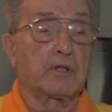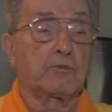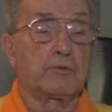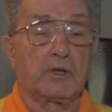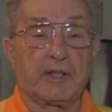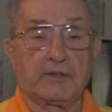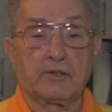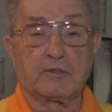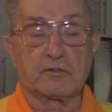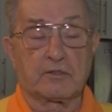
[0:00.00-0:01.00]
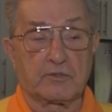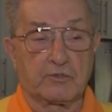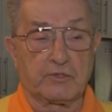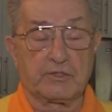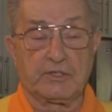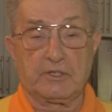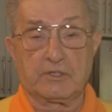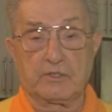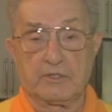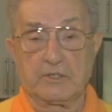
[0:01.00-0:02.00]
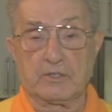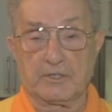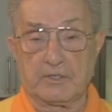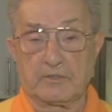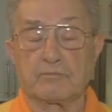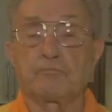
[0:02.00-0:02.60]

we landed in Argentina a year later.